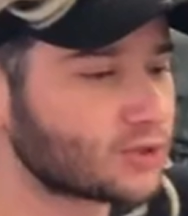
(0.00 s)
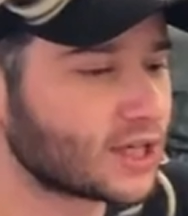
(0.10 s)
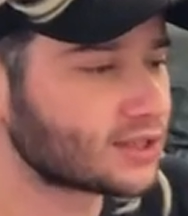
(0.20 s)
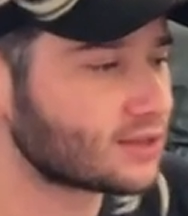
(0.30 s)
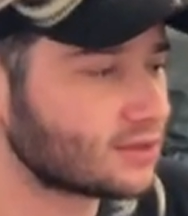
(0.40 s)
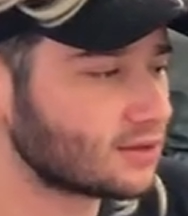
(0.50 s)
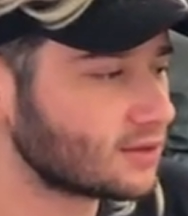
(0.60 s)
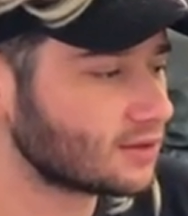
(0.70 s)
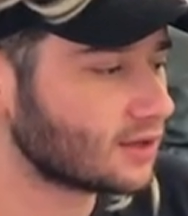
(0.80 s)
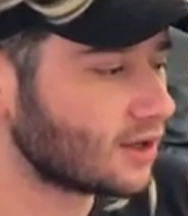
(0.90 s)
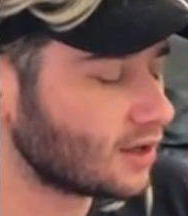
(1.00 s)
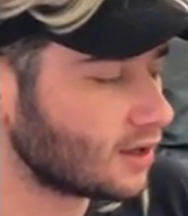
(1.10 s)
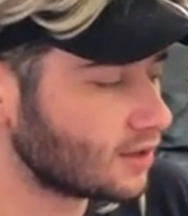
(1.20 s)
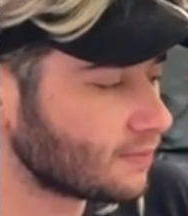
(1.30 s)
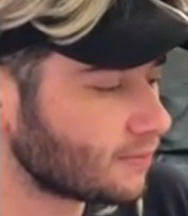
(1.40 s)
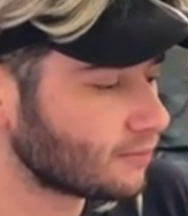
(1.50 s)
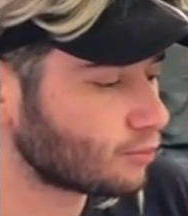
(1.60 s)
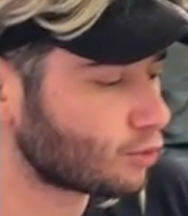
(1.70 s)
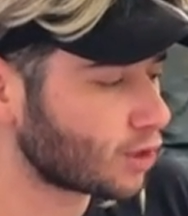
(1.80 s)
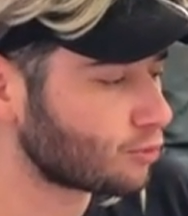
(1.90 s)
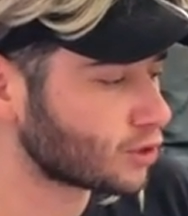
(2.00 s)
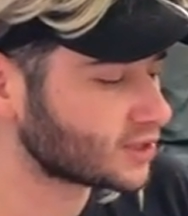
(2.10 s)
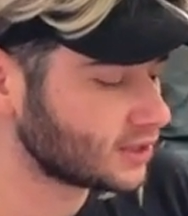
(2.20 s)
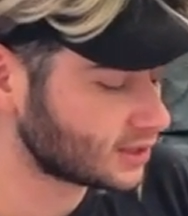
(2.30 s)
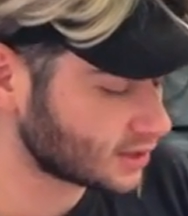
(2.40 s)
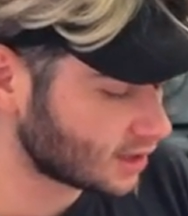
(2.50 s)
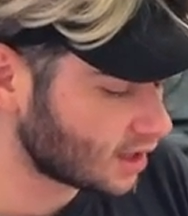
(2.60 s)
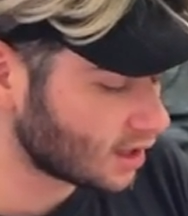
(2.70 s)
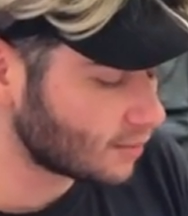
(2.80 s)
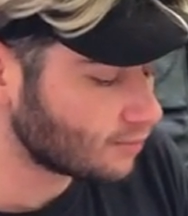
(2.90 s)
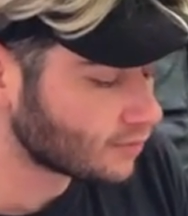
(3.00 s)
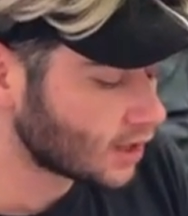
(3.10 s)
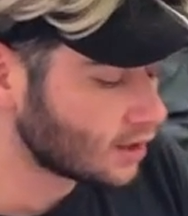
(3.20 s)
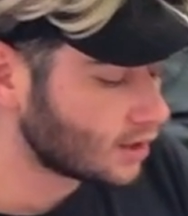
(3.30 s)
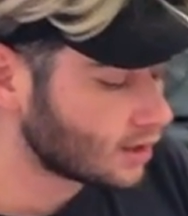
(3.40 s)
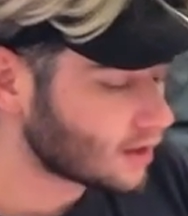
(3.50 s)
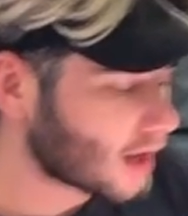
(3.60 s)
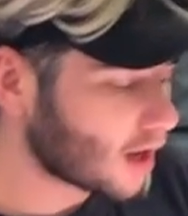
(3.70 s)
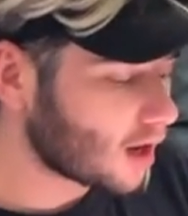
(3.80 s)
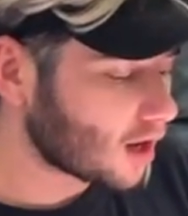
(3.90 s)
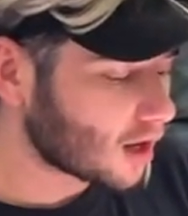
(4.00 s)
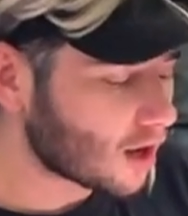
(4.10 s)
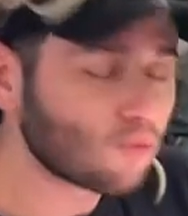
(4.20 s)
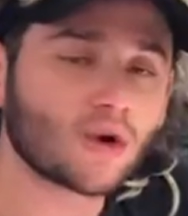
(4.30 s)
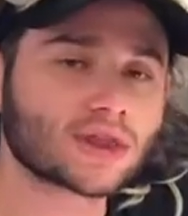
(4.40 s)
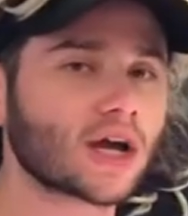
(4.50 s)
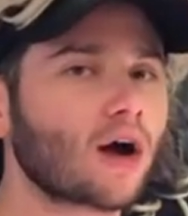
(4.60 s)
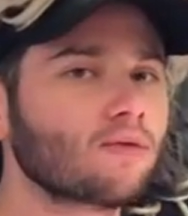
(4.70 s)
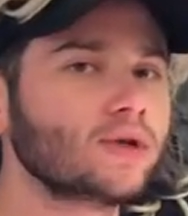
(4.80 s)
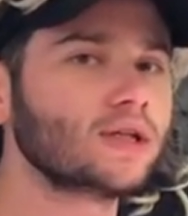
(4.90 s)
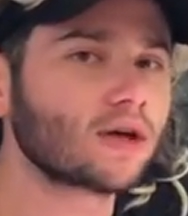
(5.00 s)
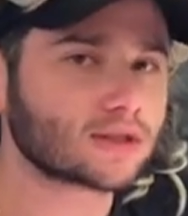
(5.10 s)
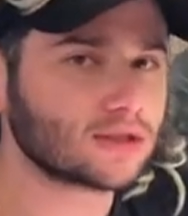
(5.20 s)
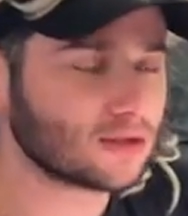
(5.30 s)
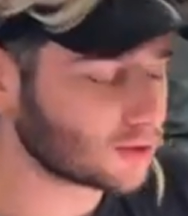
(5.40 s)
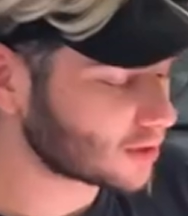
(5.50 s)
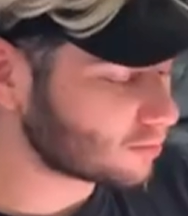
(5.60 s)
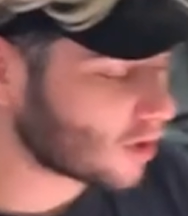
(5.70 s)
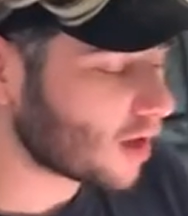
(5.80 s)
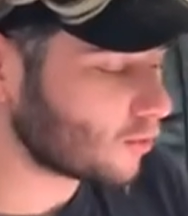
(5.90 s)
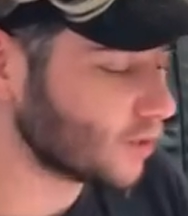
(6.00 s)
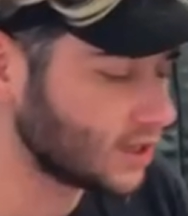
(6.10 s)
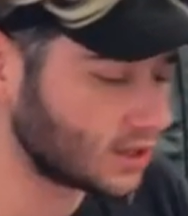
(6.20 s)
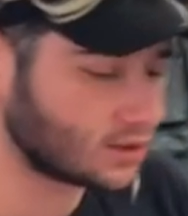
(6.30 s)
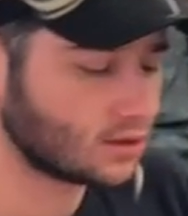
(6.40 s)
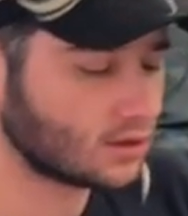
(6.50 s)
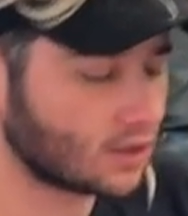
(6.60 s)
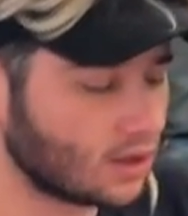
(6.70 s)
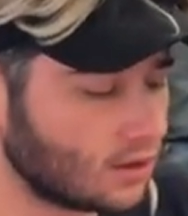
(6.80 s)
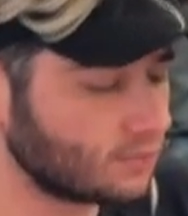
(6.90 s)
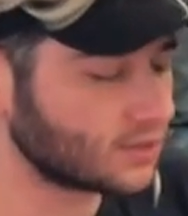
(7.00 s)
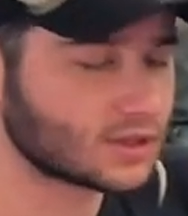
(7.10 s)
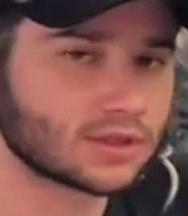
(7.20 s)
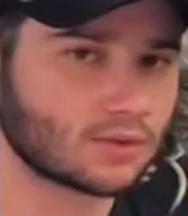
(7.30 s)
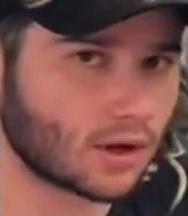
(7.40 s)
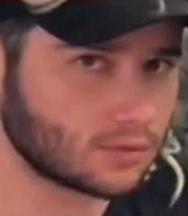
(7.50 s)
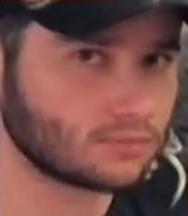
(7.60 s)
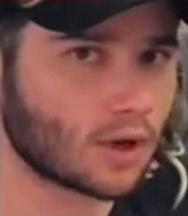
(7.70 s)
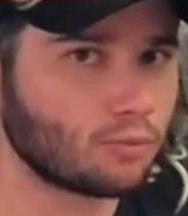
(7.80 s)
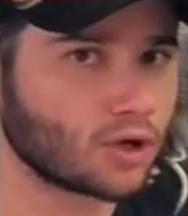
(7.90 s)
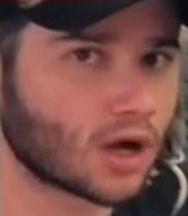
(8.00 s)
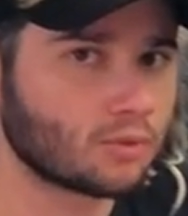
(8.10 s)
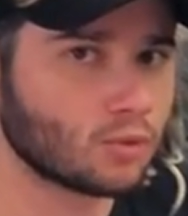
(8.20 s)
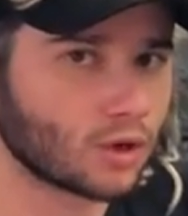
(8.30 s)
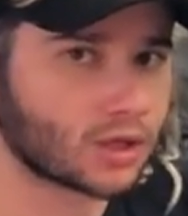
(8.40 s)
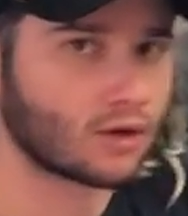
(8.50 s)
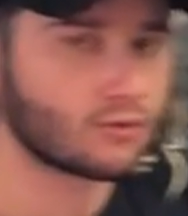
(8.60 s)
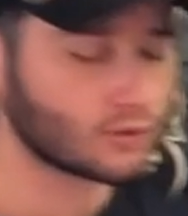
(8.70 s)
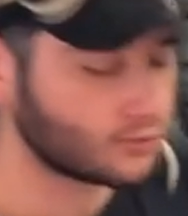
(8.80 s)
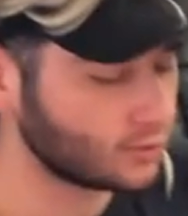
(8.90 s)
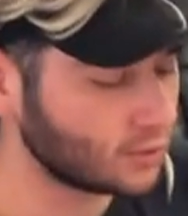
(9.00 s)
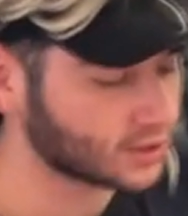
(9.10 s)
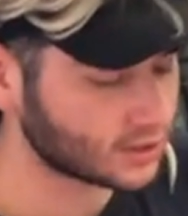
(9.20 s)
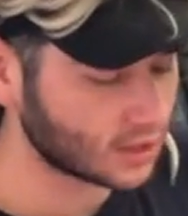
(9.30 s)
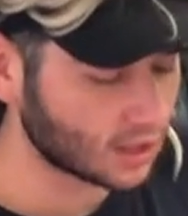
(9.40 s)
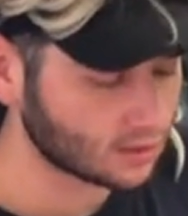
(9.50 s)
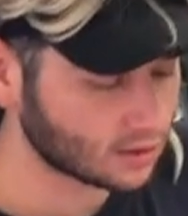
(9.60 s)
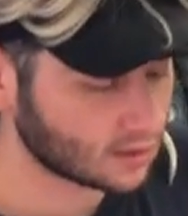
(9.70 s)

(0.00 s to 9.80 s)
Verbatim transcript: Process. Uh, mm-hmm. process. okay. Um, mm-hmm. Uh, one thing I would really like to do is some light reading. Um, this is a, a, book I've been working on for a few months now.